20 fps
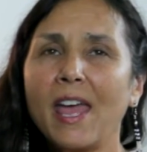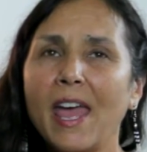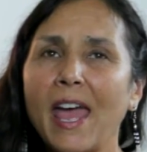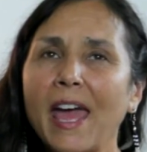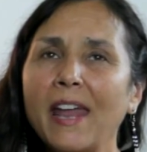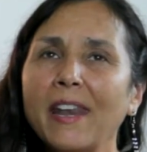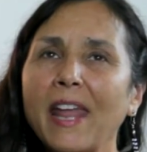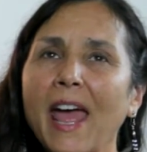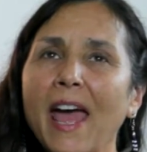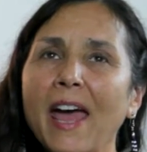
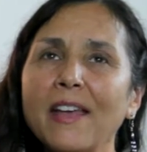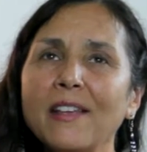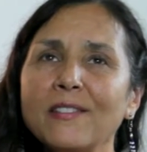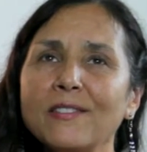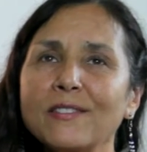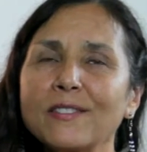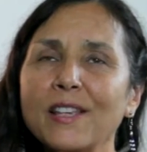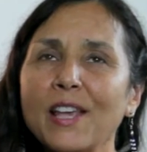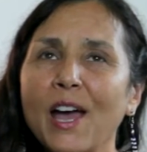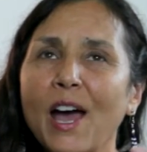And
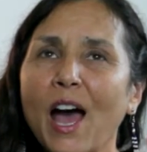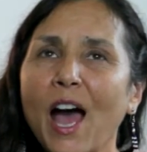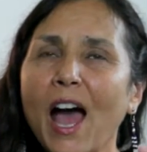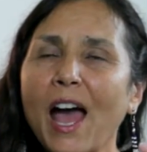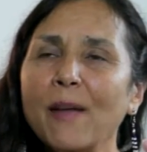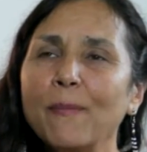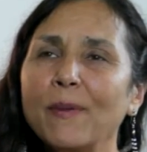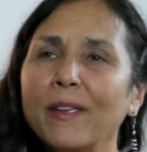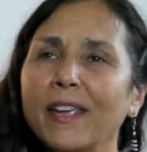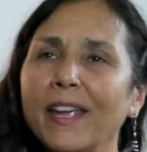as
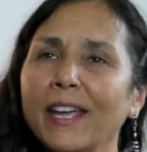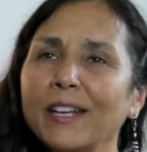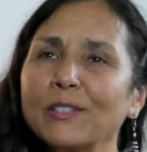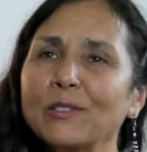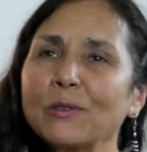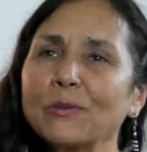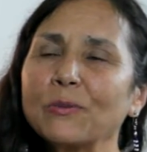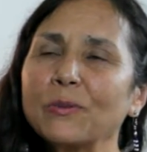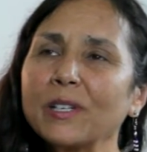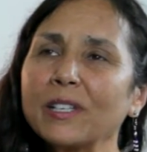I began
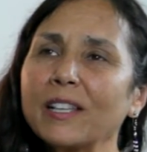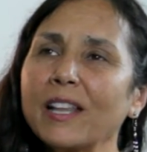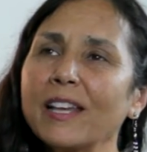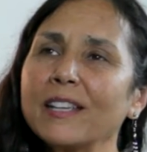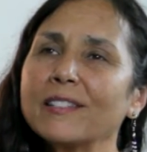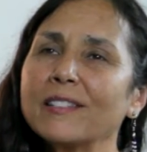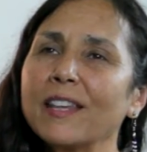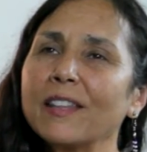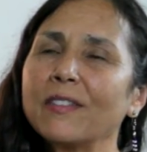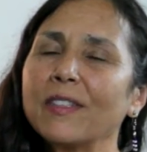to
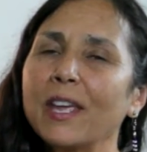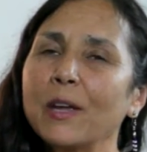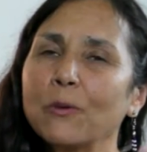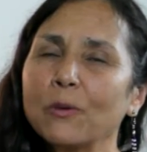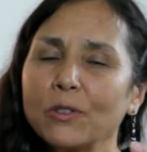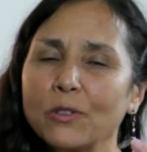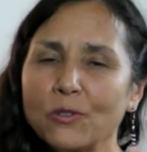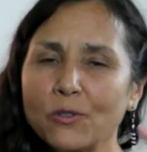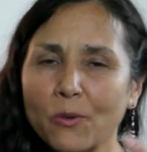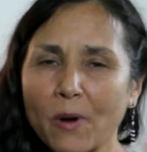realize that they
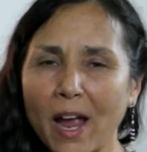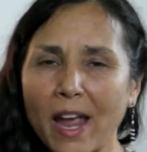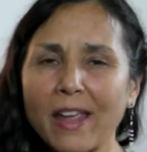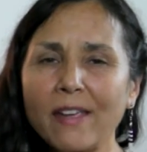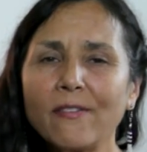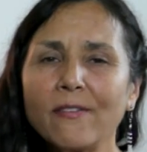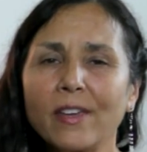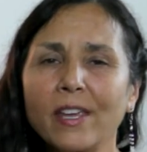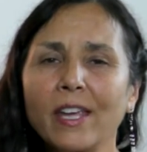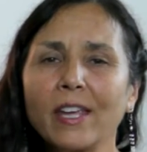were
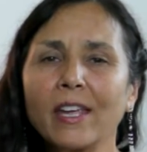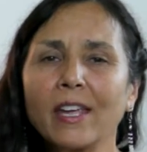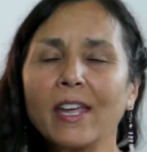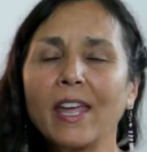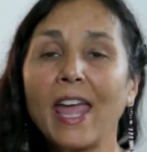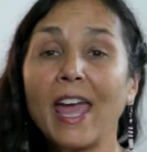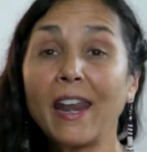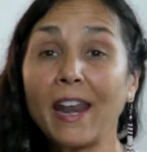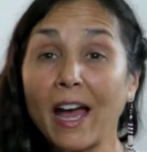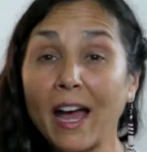driving
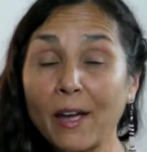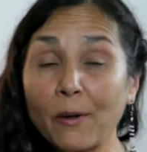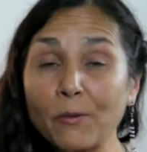and I